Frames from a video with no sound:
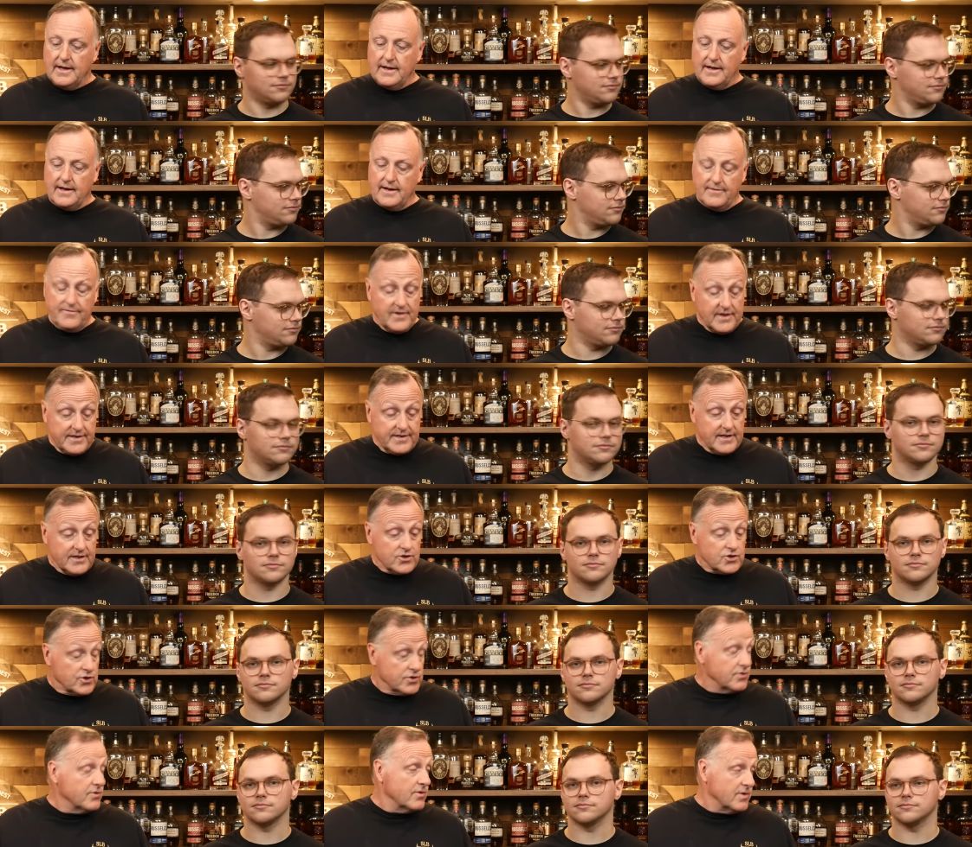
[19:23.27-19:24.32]
Speaker 1: Uh, this is
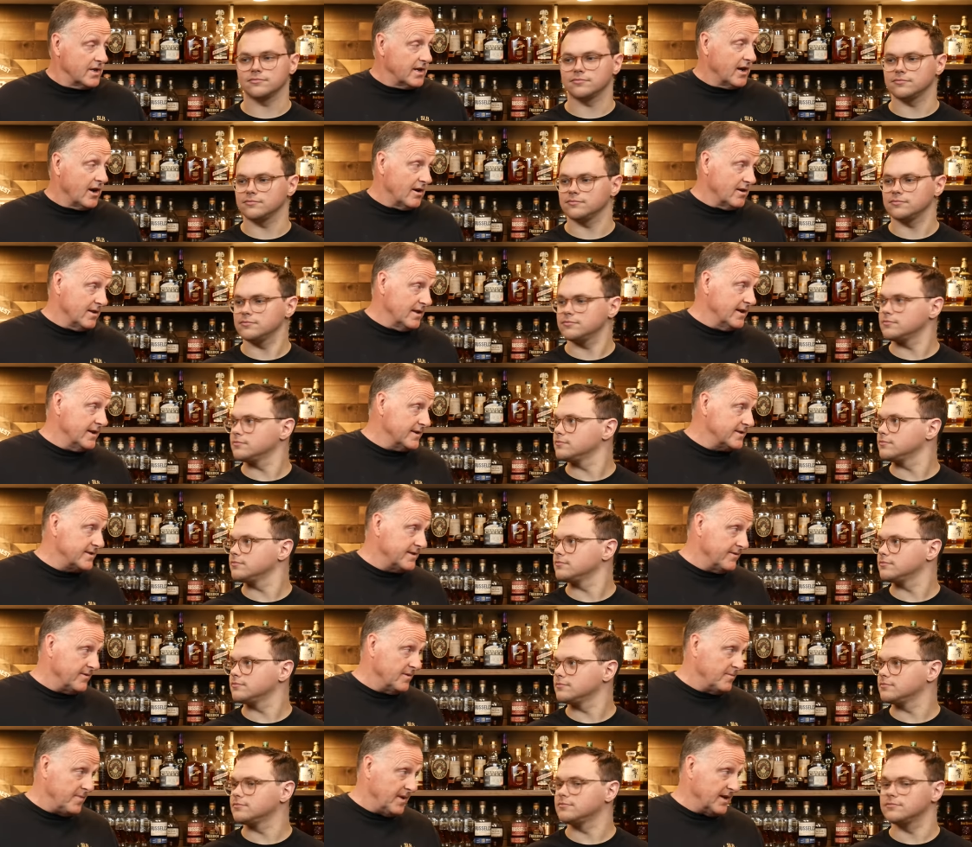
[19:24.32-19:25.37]
truly our list
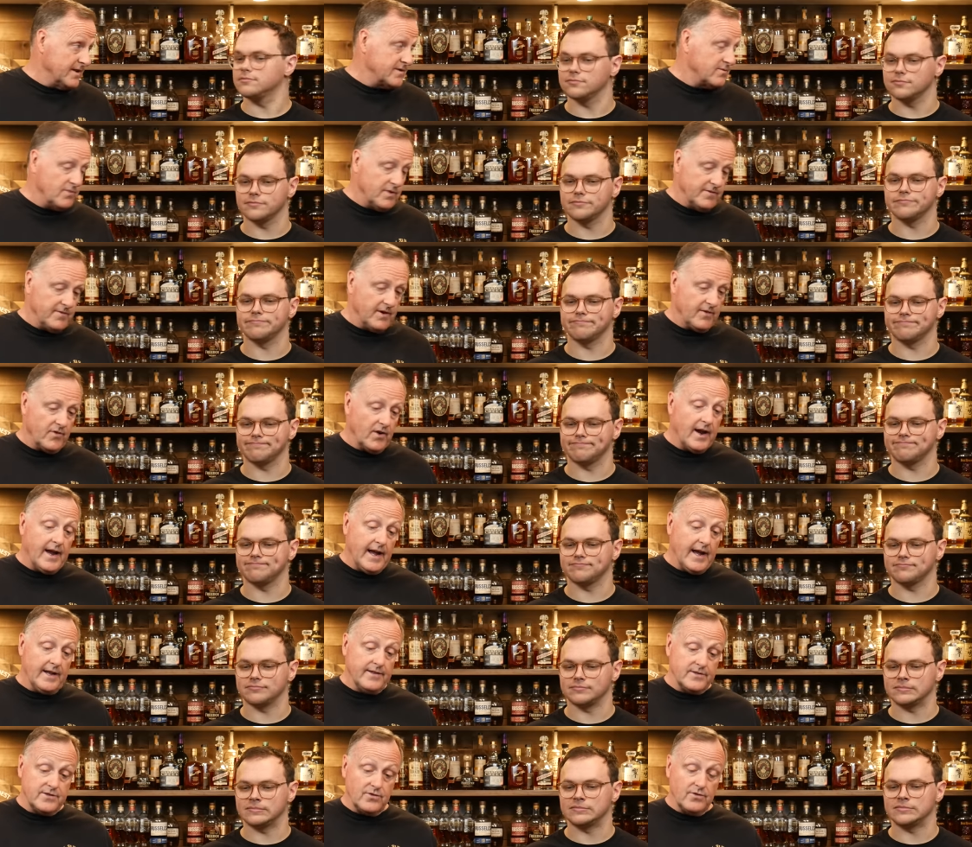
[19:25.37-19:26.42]
of the best we've ever
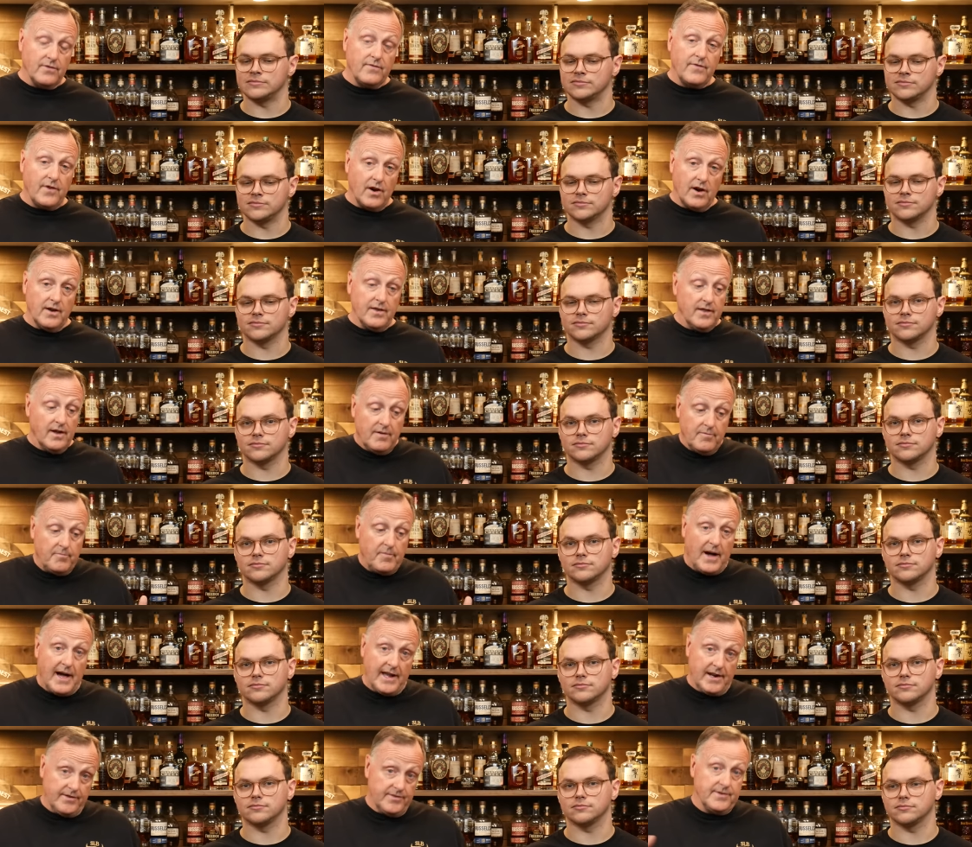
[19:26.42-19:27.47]
had so far of
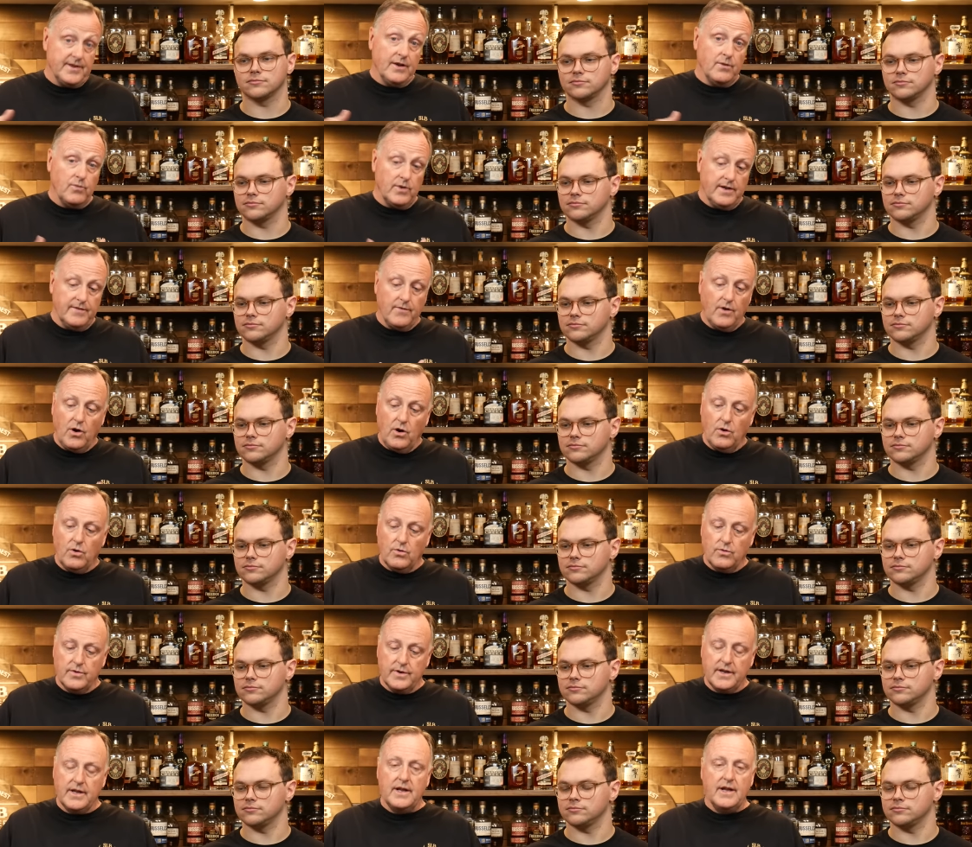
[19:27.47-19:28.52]
bottles that we've
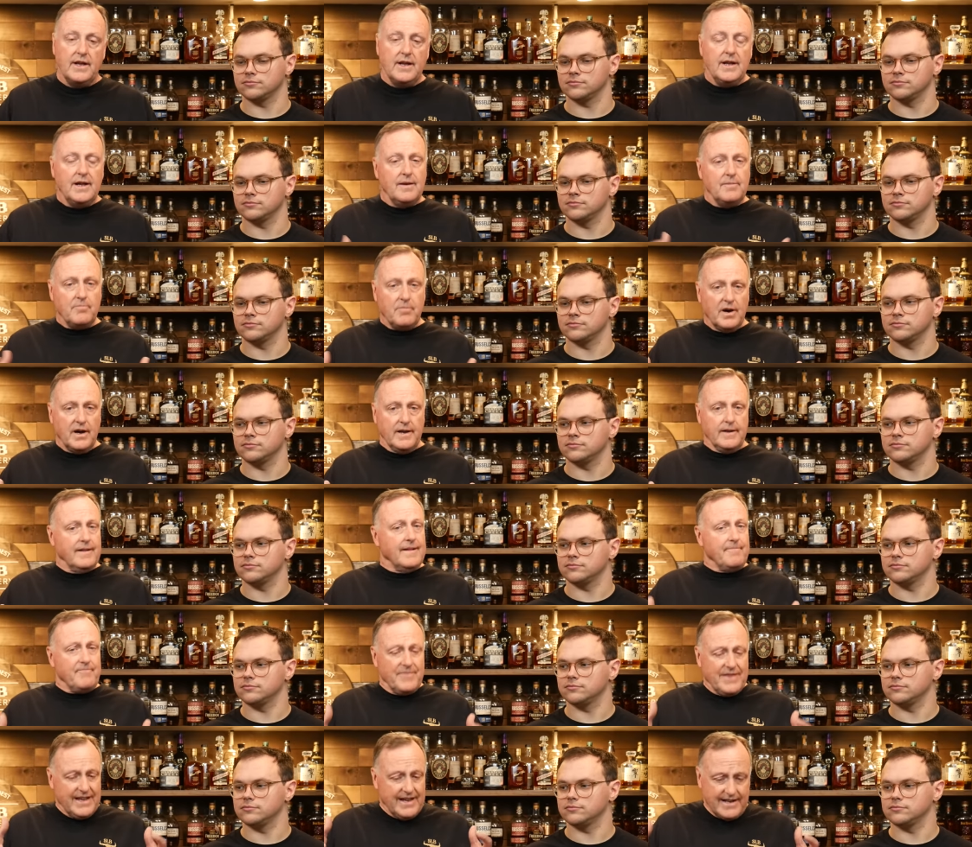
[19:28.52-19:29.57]
owned, but
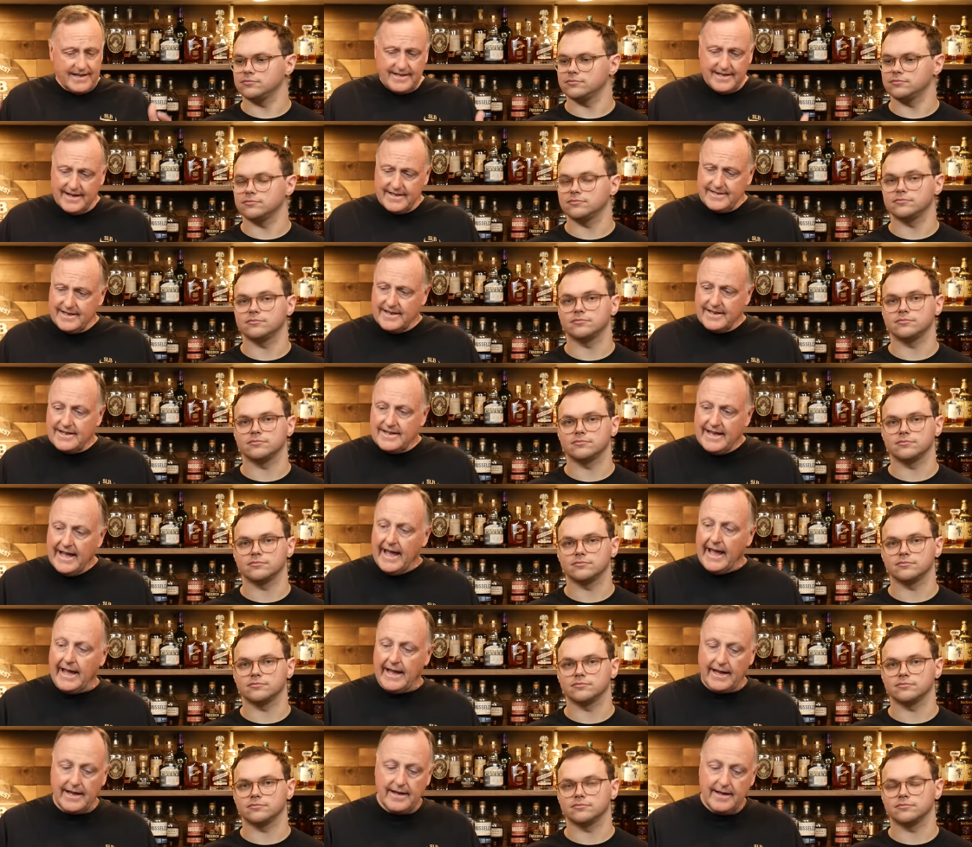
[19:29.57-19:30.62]
it doesn't
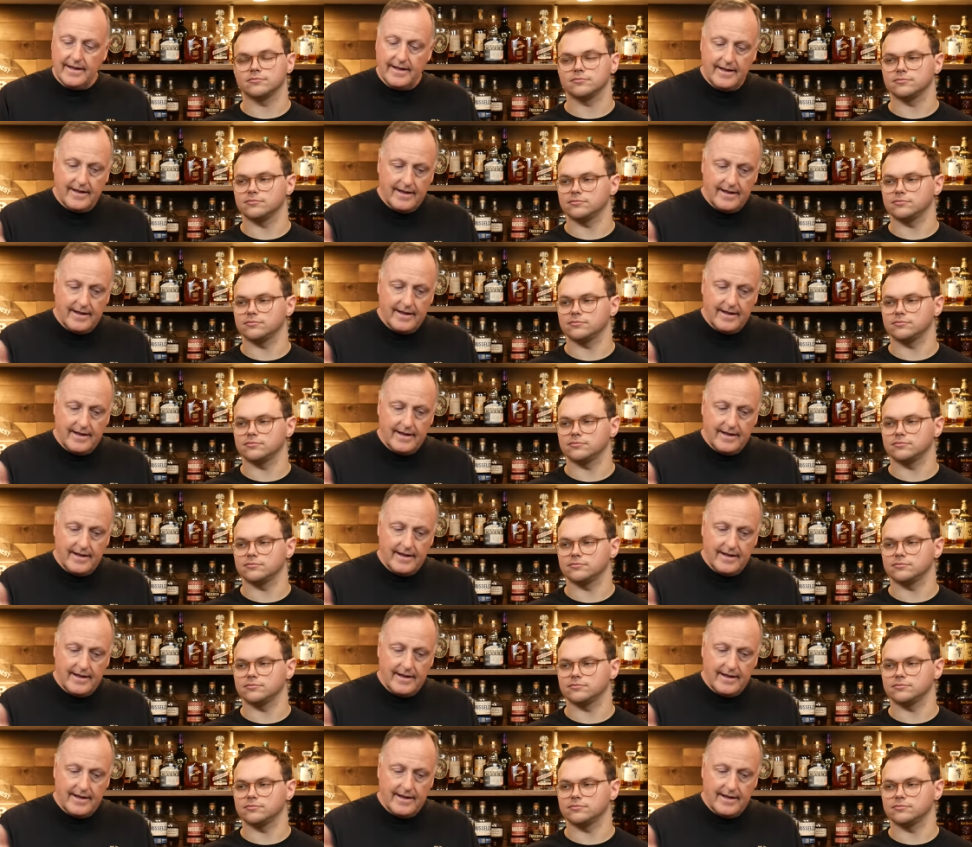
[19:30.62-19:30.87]
take